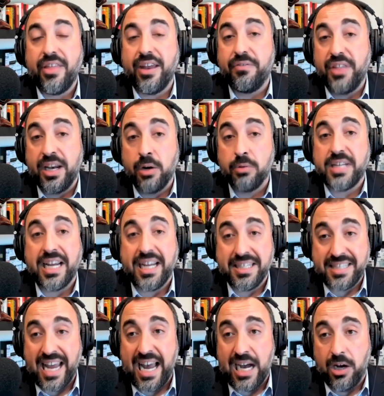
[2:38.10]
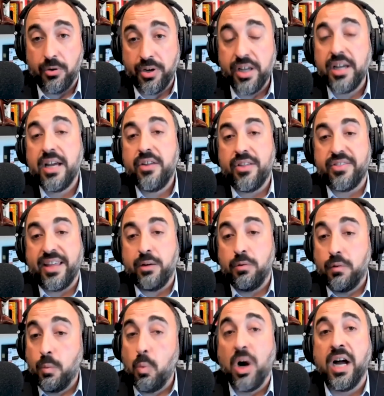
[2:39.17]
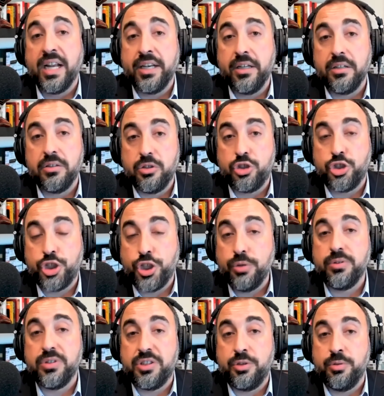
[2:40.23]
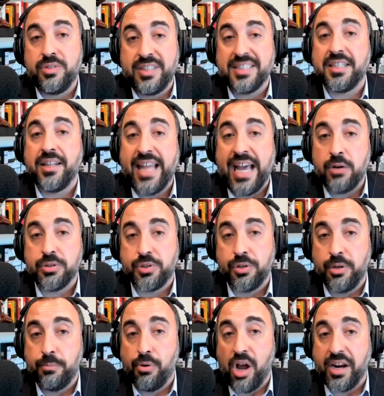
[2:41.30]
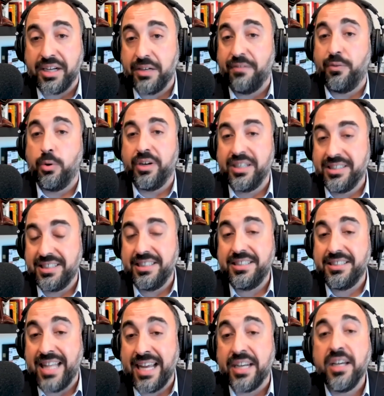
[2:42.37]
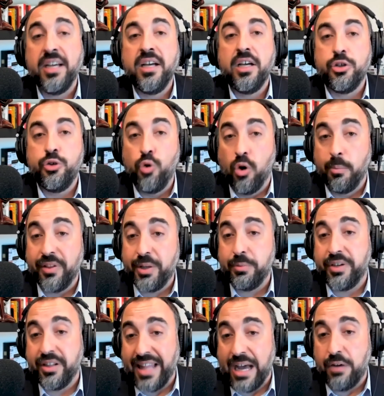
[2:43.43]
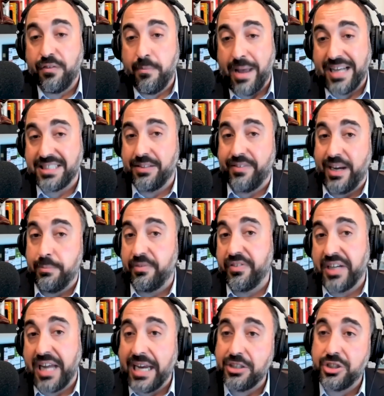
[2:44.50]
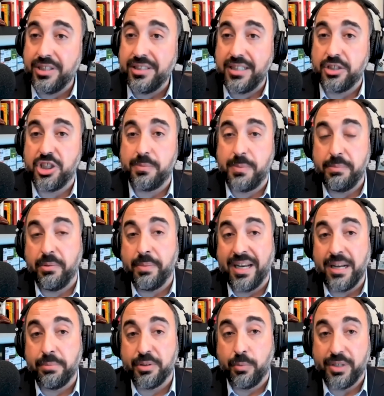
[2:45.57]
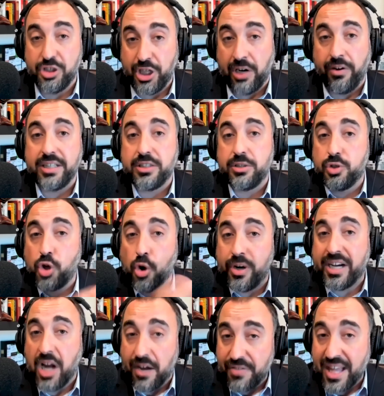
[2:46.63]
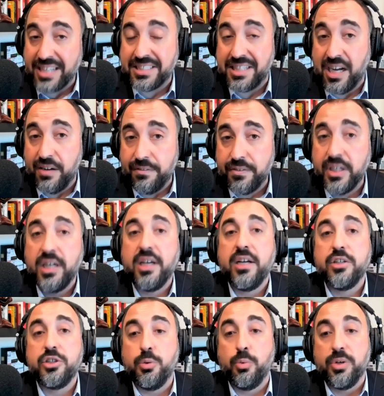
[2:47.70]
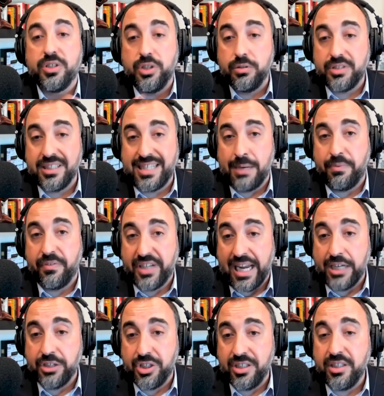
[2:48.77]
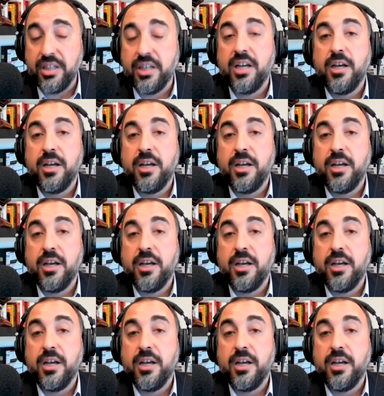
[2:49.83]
that if they don't take it down, that they will, one, choose to disallow certain product affordances that normally would allow for massive amplification, such as people being able to reshare it, so turning off that stuff to reduce its amplification.